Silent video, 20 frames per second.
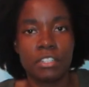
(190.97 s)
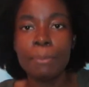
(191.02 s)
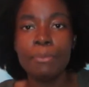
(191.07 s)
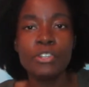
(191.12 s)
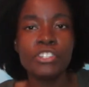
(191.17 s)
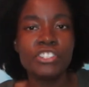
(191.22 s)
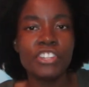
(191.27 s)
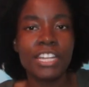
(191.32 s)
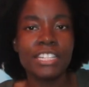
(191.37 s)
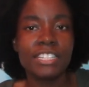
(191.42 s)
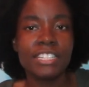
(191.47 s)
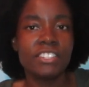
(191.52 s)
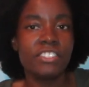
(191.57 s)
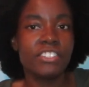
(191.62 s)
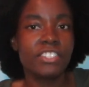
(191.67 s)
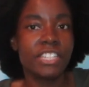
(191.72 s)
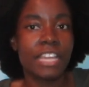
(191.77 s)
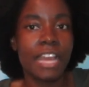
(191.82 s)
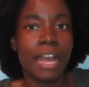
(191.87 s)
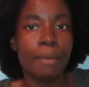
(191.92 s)
moisturizing
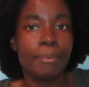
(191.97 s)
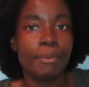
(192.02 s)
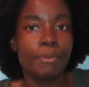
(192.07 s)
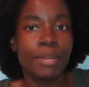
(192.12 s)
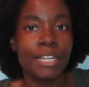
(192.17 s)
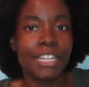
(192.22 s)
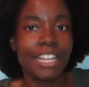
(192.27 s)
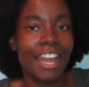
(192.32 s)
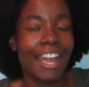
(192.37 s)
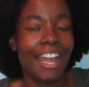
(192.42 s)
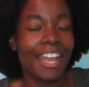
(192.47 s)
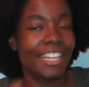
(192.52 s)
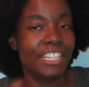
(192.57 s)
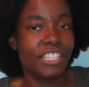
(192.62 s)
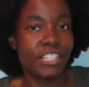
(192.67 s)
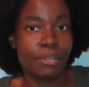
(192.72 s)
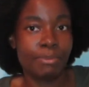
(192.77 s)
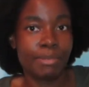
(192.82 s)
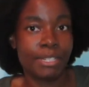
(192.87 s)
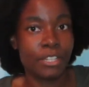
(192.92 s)
your scalp and whatnot, and
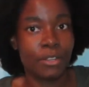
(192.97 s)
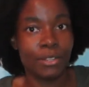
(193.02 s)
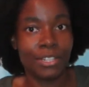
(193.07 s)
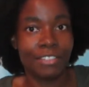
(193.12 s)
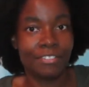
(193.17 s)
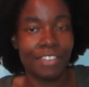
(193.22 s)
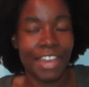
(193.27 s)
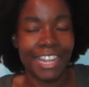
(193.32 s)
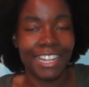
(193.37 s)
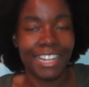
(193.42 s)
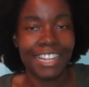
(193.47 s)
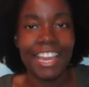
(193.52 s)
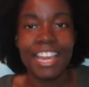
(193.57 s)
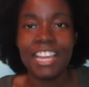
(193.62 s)
you should be totally fine.